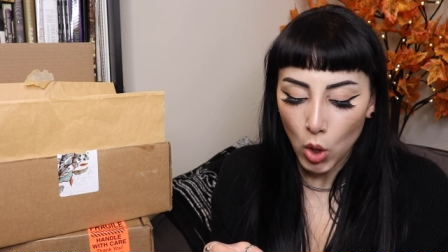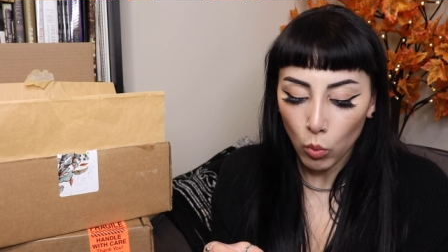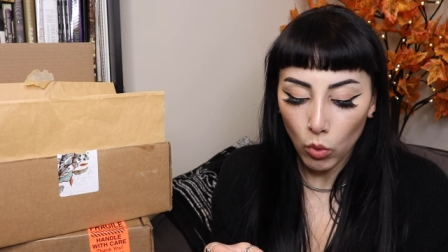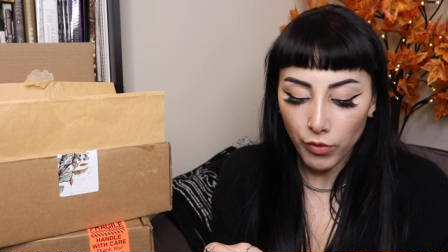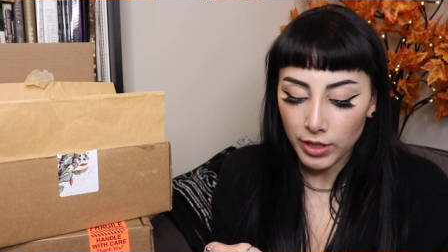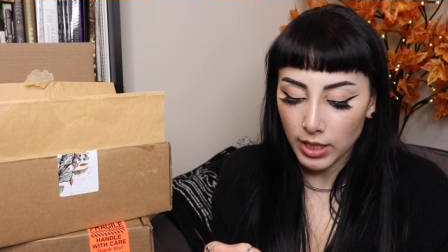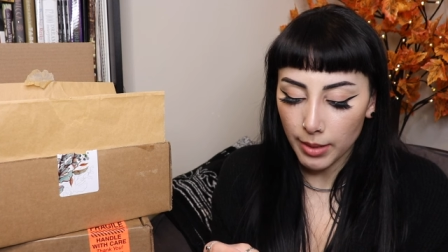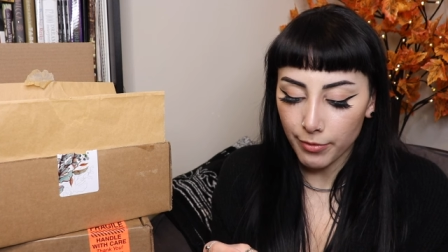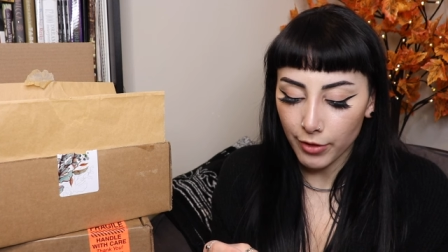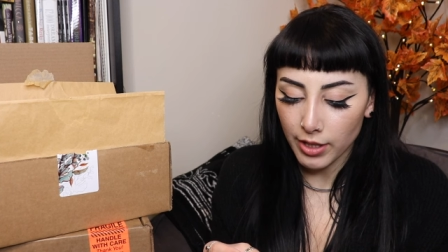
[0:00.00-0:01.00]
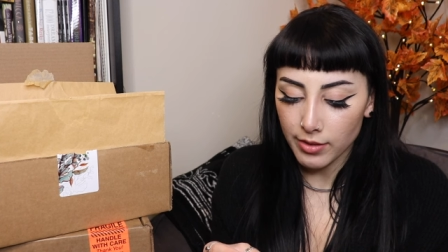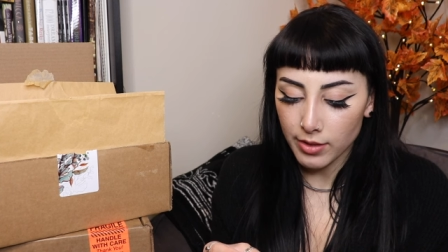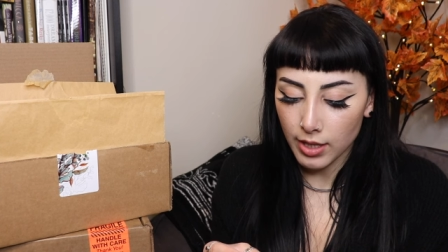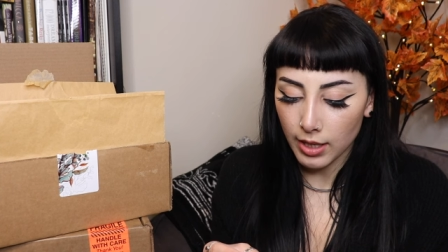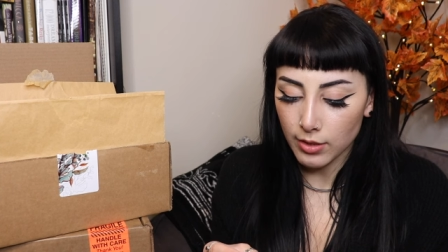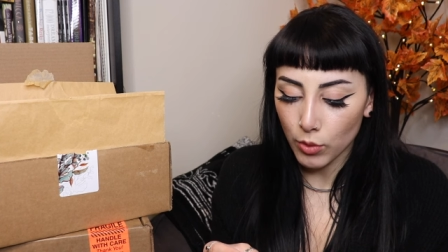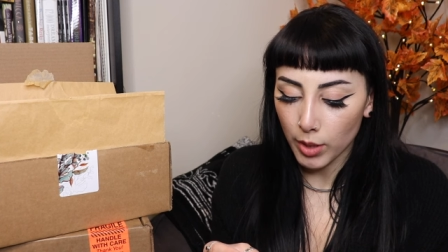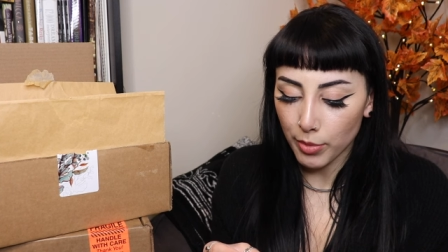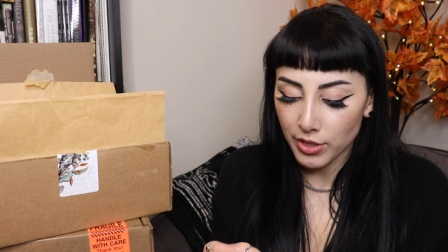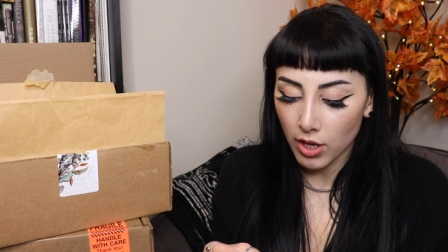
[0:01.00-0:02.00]
Wolf and Thyme Friends take
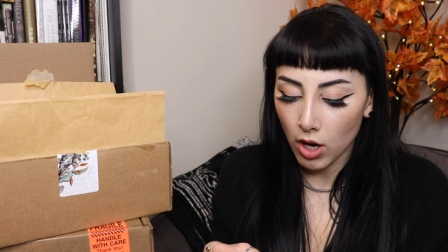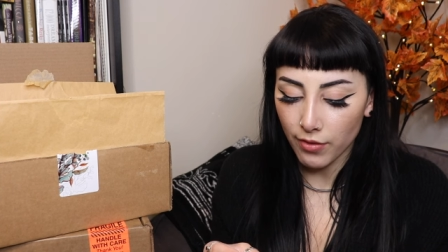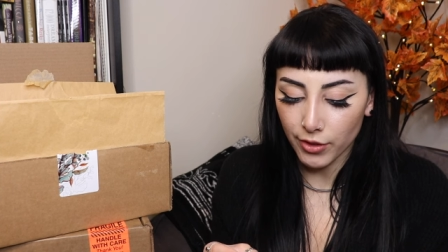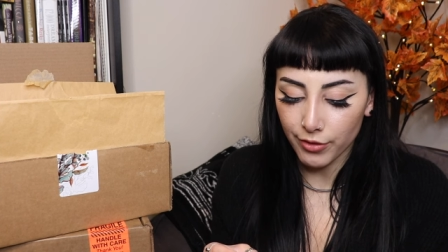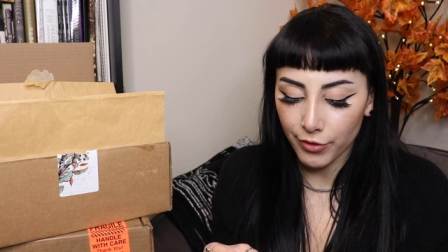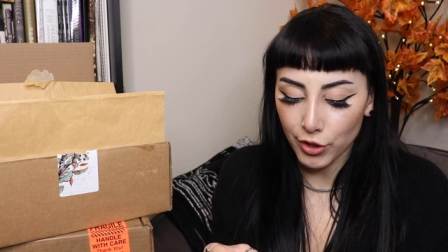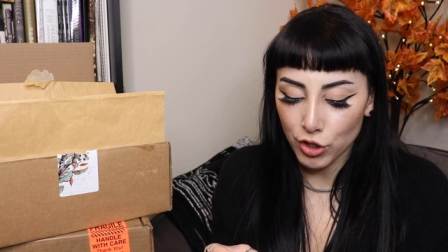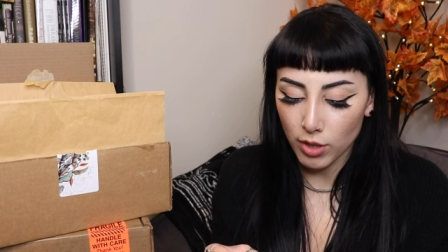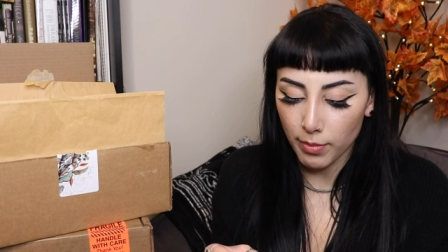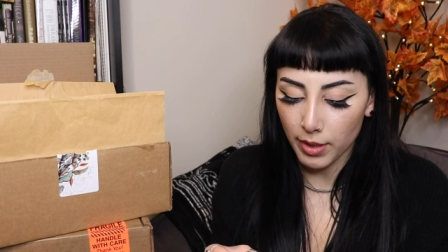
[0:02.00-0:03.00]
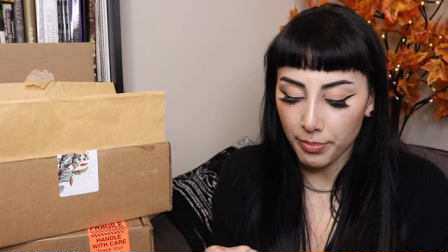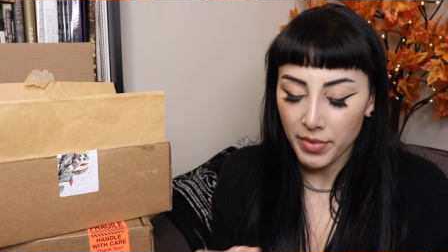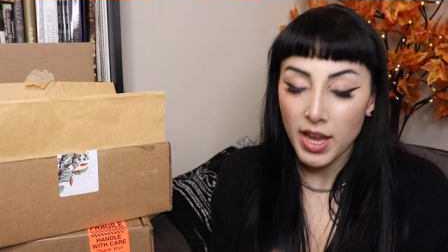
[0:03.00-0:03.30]
20% off your first shipment.